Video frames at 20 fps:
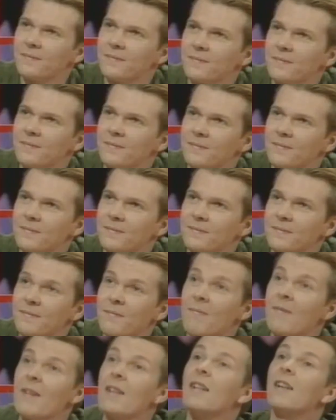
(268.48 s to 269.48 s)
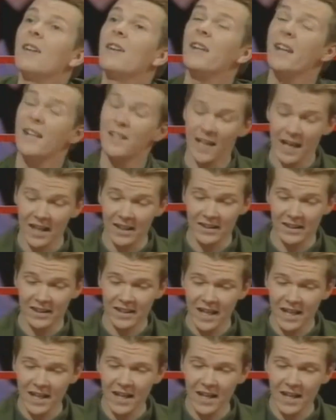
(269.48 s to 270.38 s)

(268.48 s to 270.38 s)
location. Oh yes, Helen, I did.